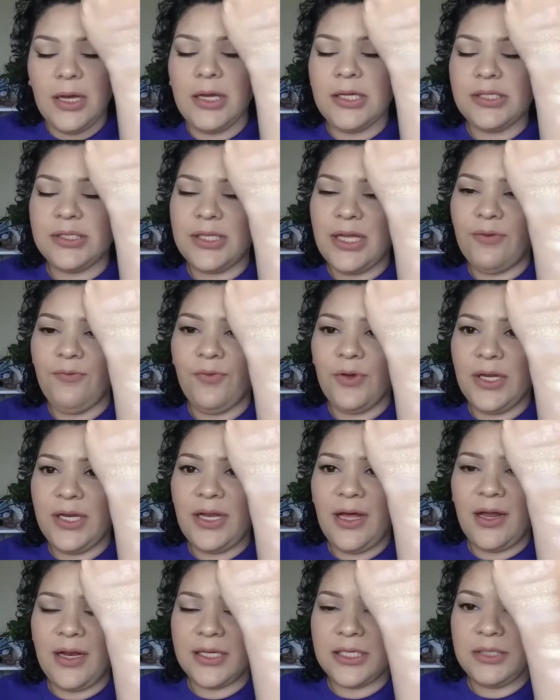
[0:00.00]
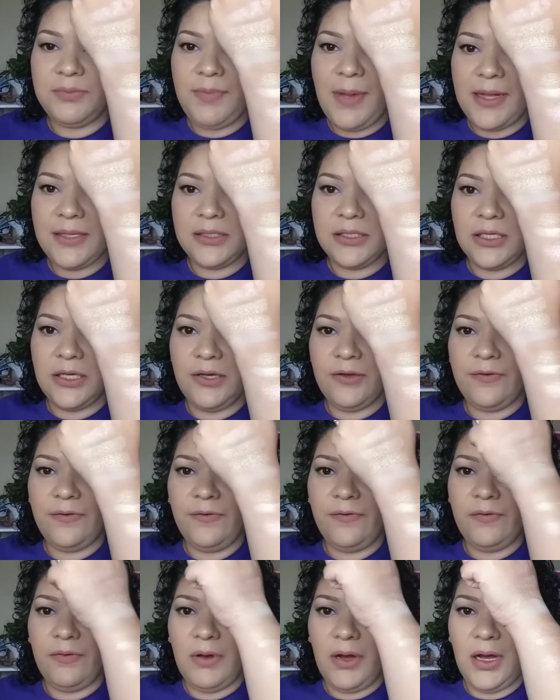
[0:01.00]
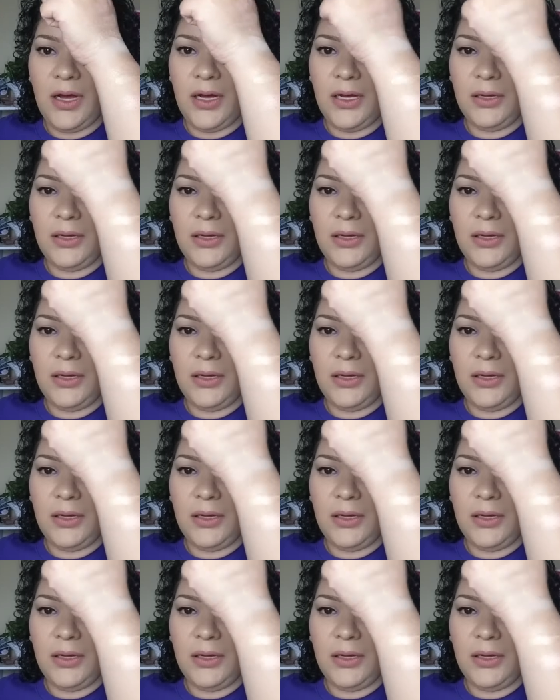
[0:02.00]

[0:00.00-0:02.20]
It's not expensive.